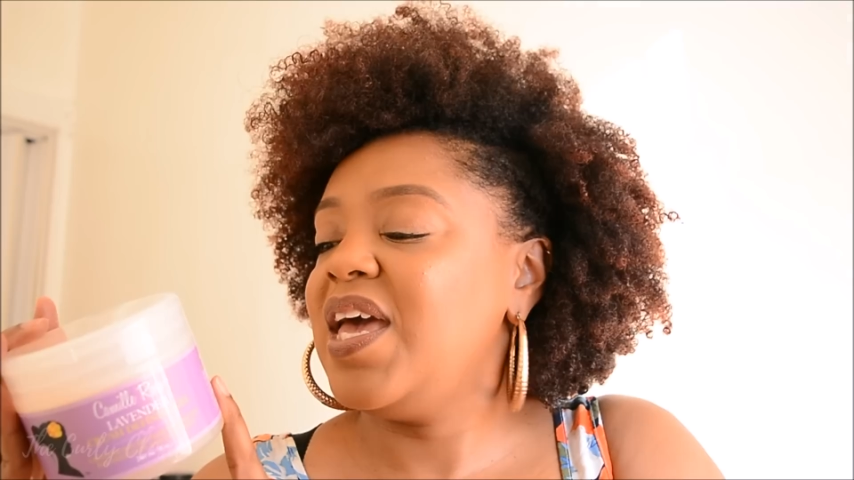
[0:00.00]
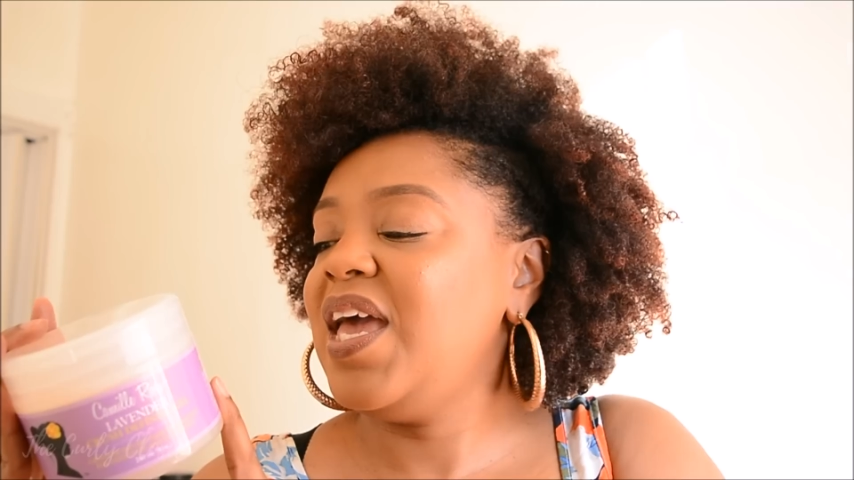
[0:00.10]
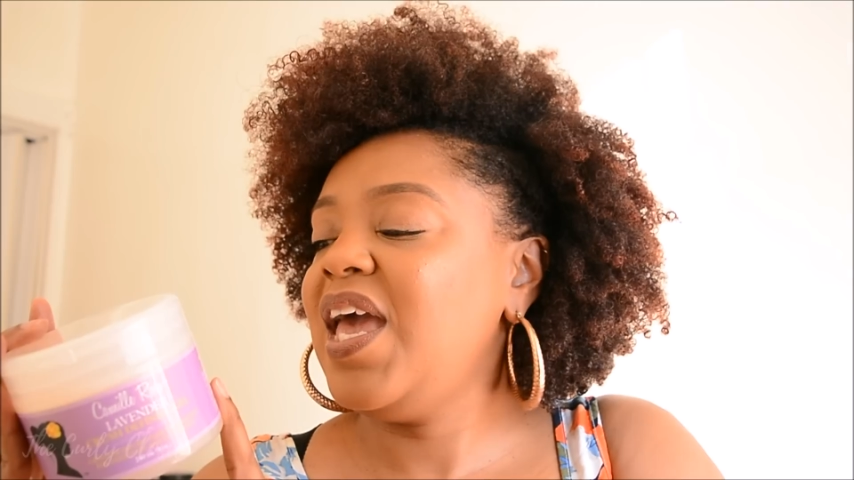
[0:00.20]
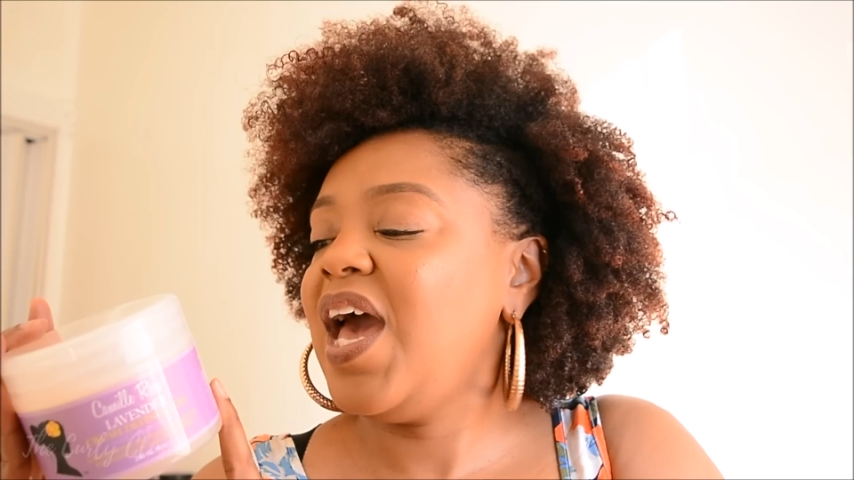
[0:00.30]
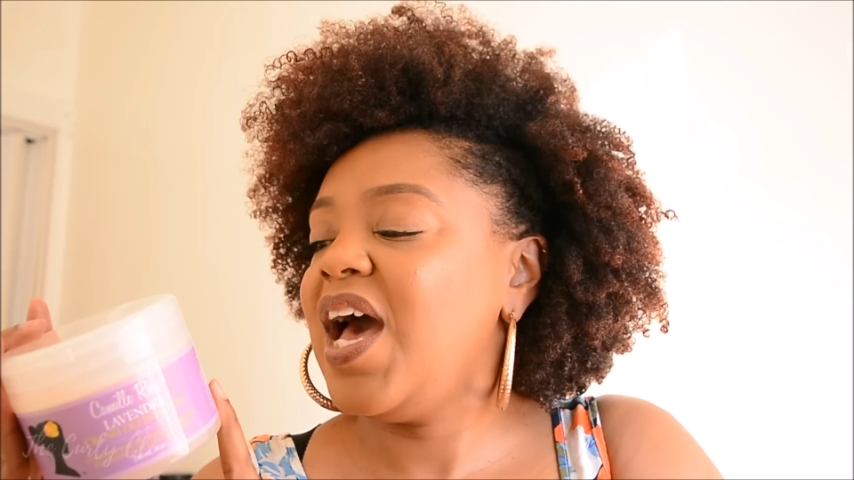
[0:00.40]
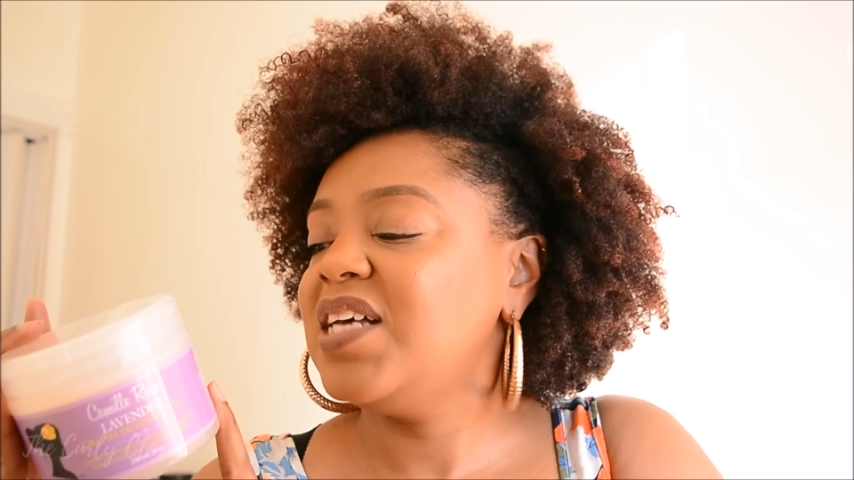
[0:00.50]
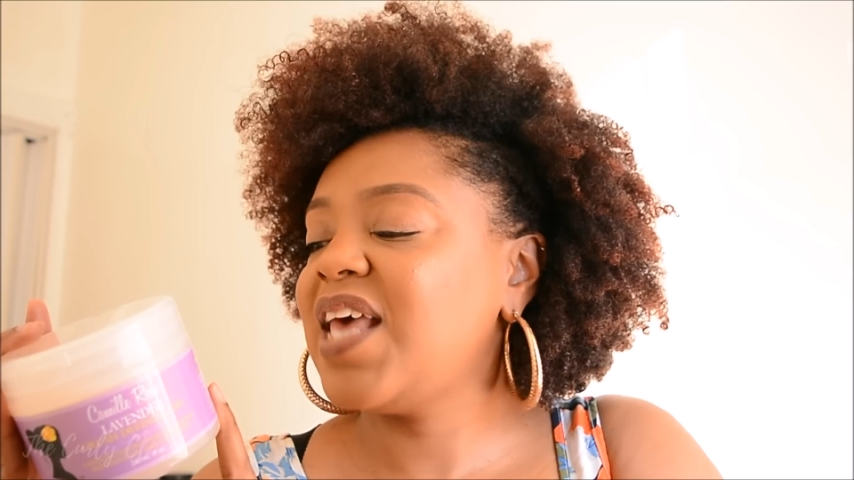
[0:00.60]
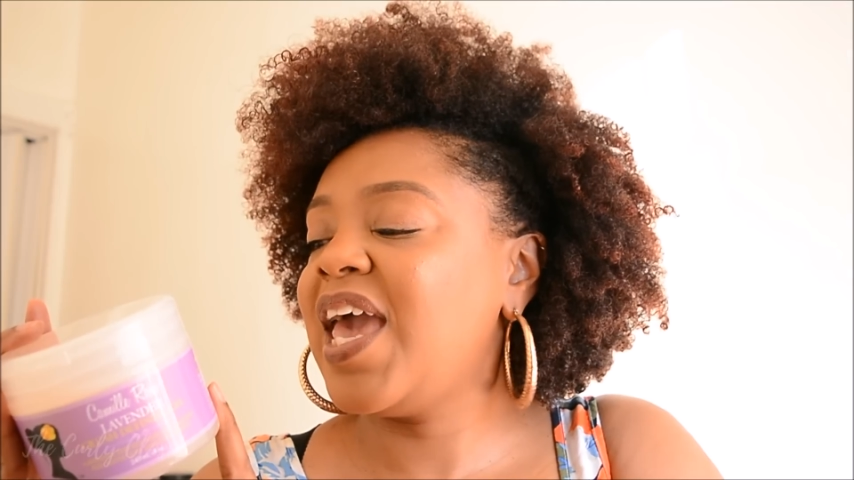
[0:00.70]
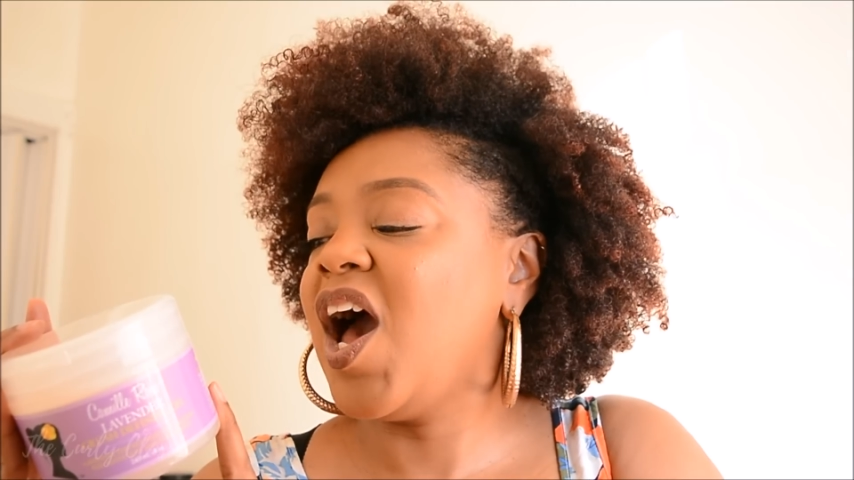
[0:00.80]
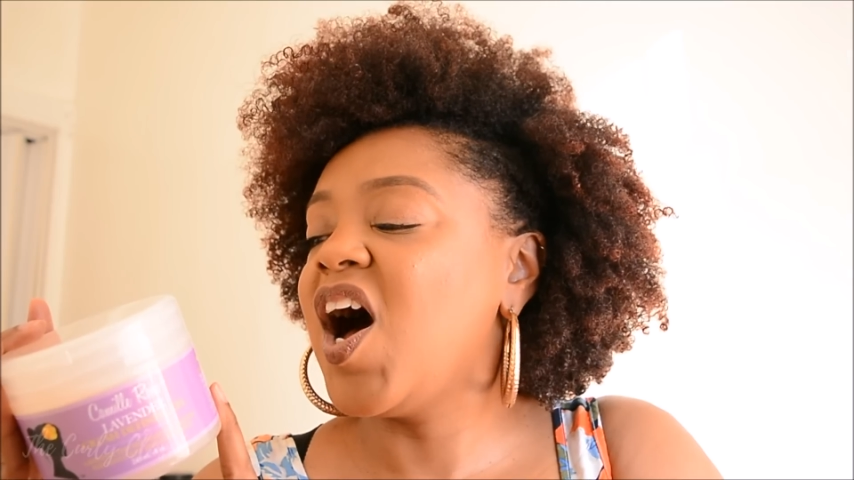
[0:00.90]
It has
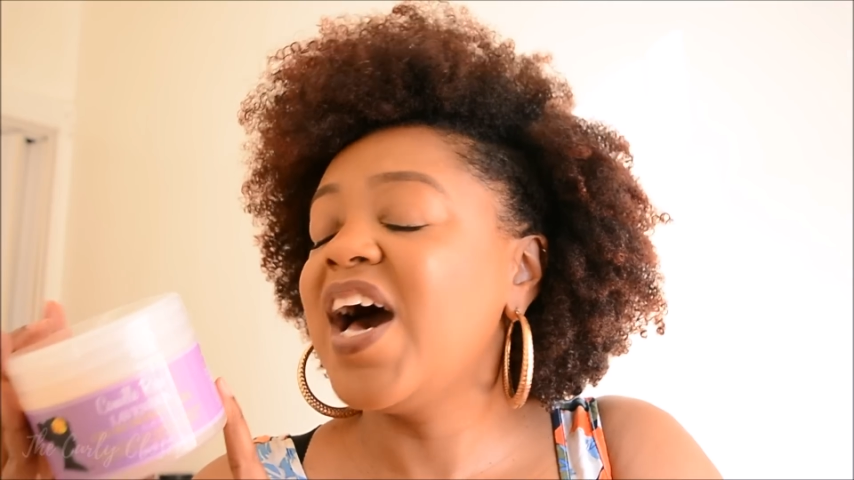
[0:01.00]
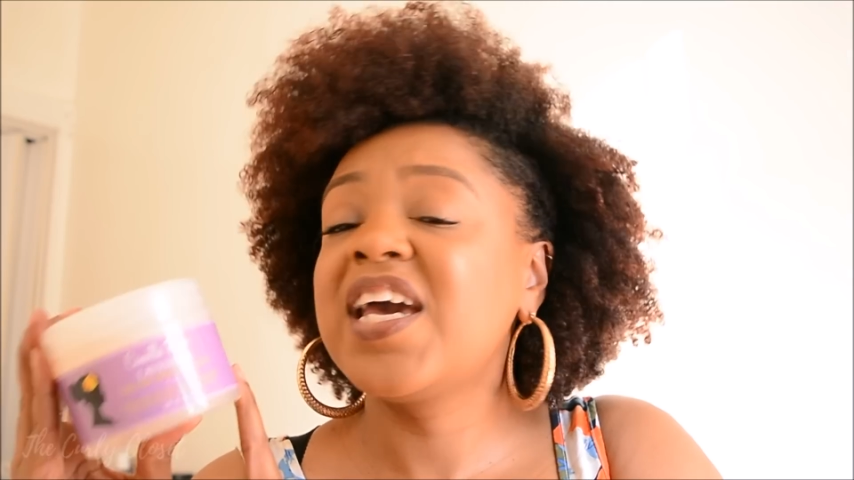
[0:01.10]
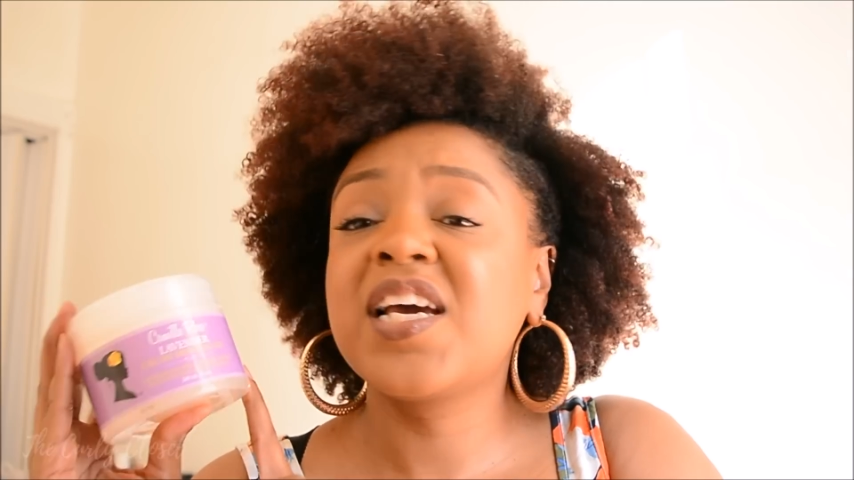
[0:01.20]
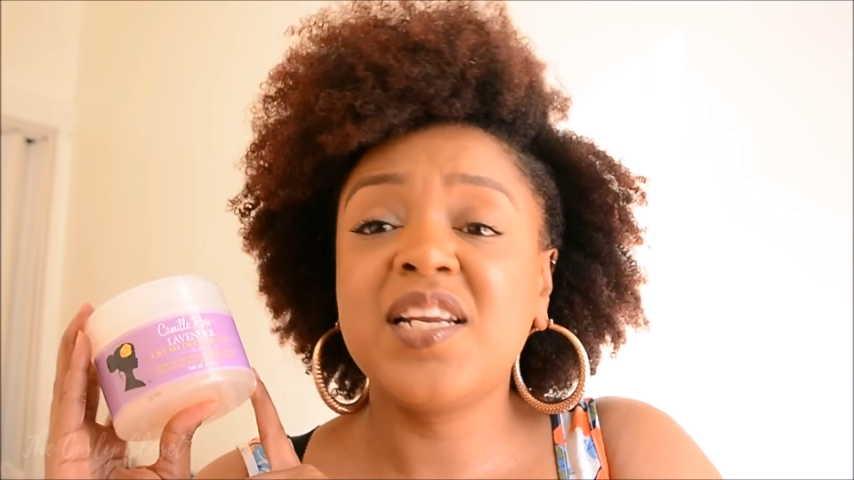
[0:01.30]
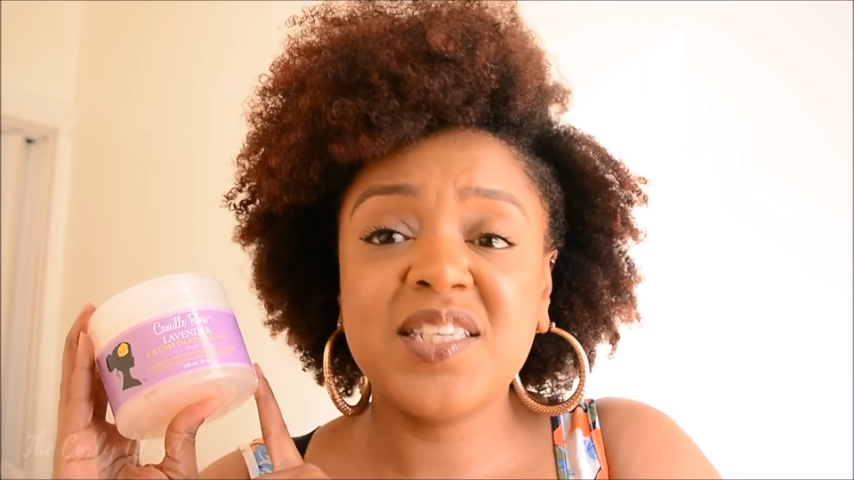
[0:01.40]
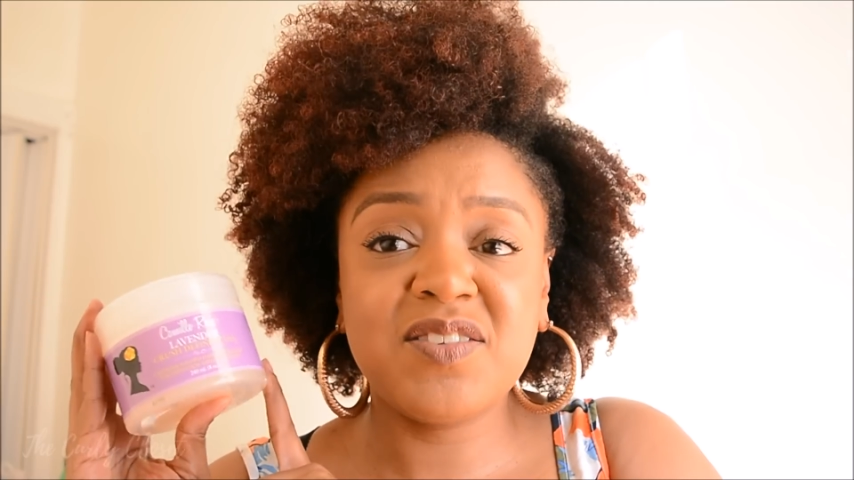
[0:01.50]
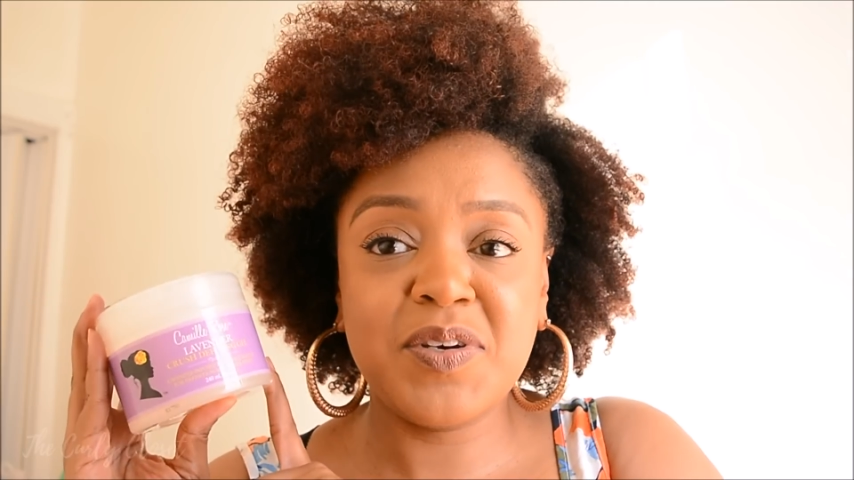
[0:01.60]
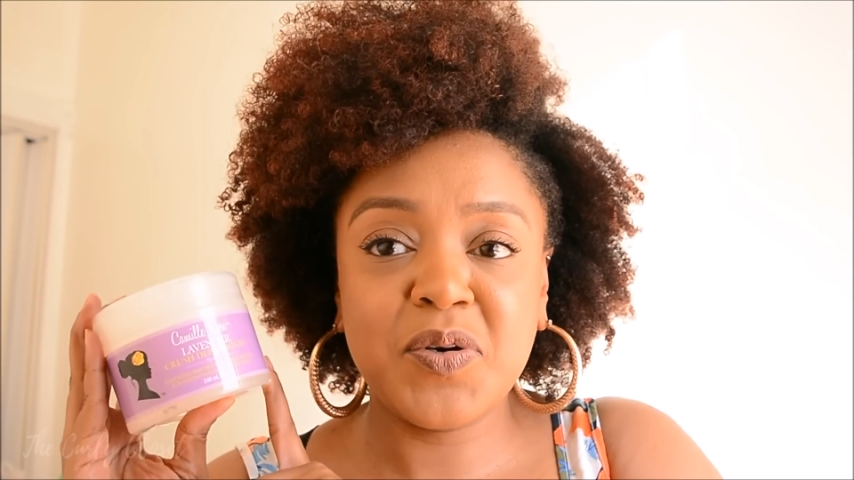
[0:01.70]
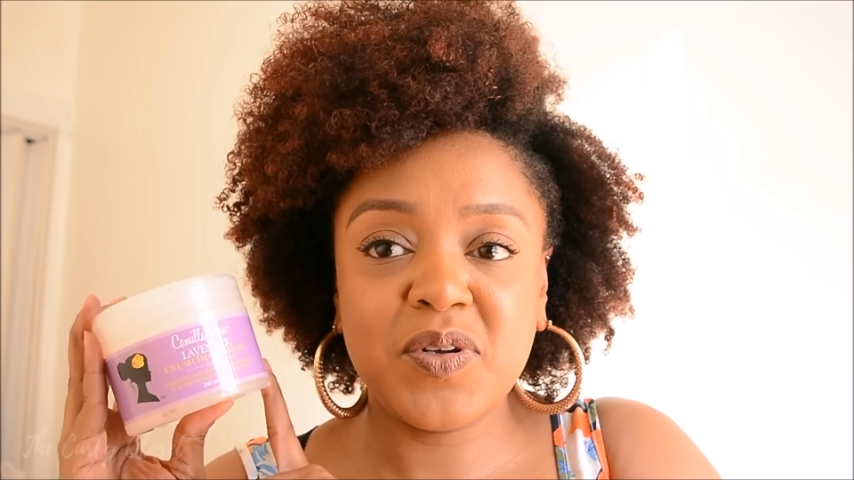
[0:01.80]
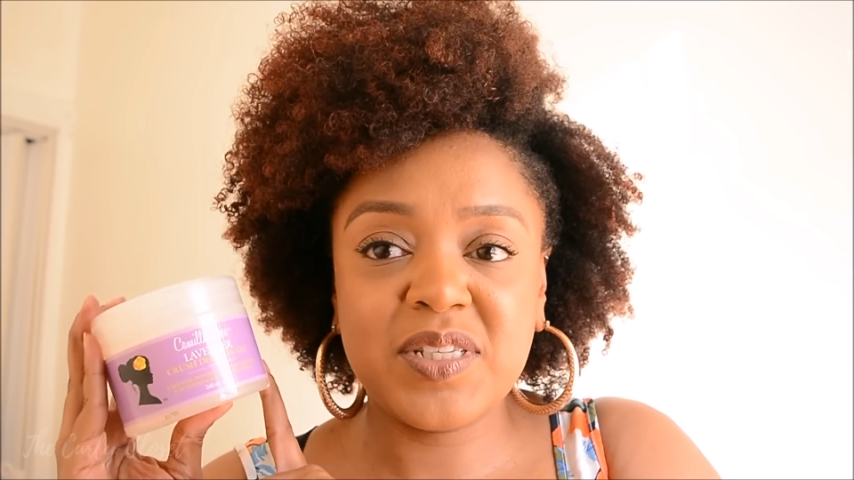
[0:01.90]
a high
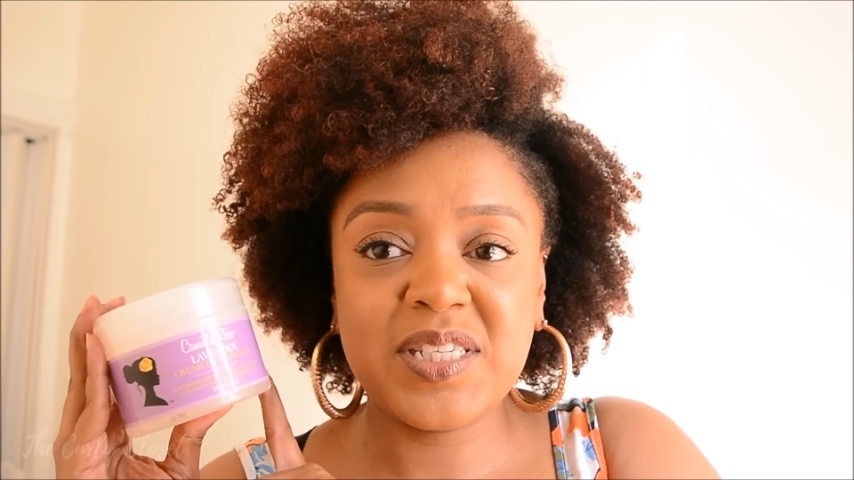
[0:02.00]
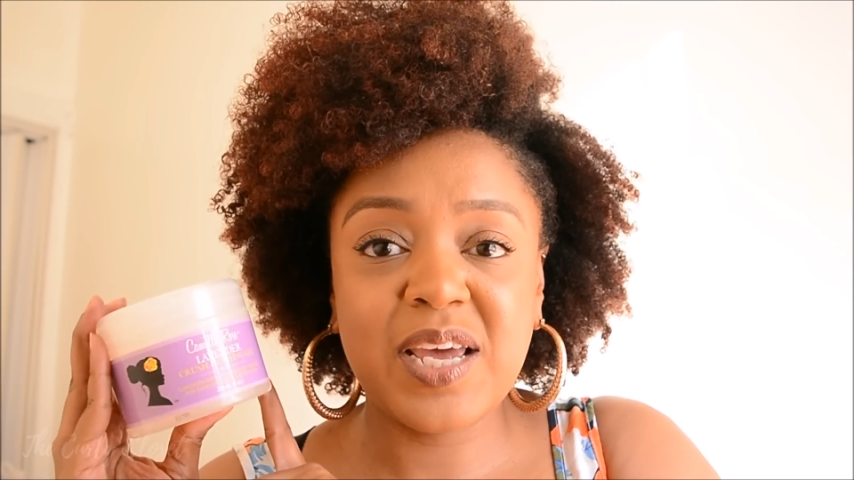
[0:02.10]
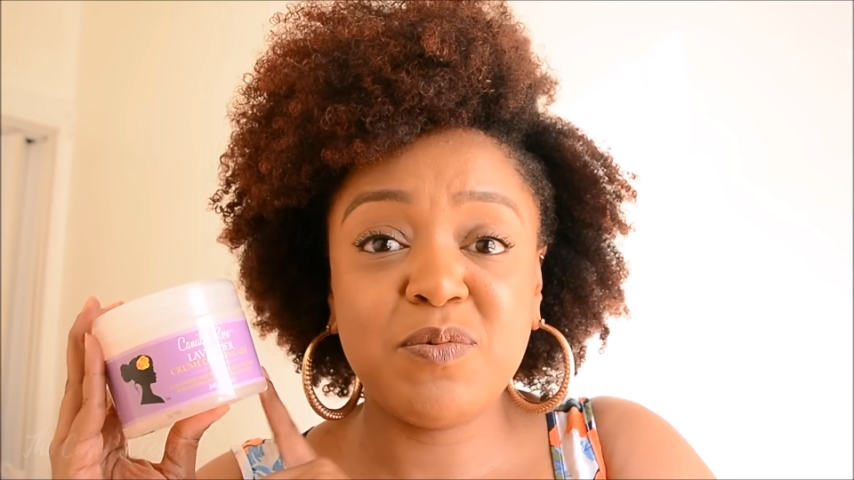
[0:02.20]
glycerin content,